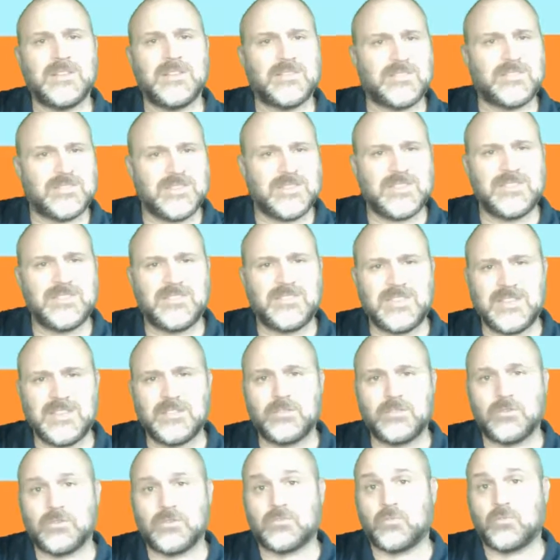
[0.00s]
Since he
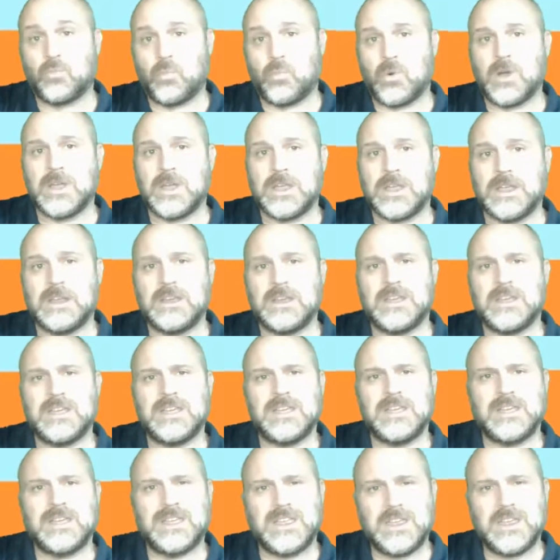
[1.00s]
looked white,
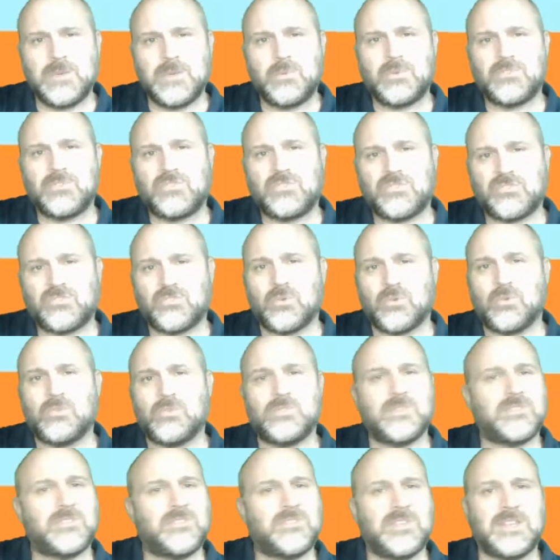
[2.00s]
he was
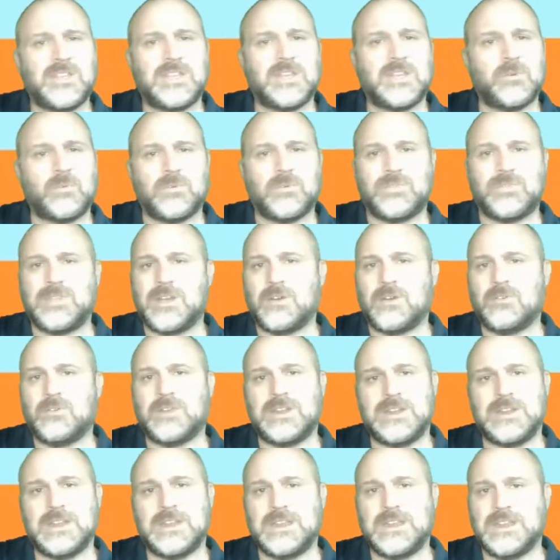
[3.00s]
sold the ticket without
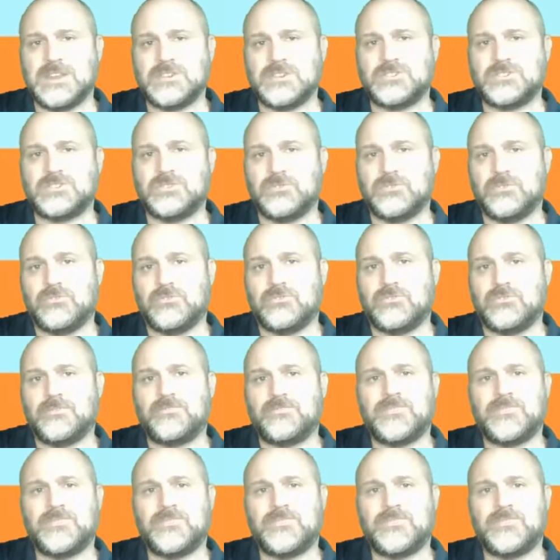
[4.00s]
any issues.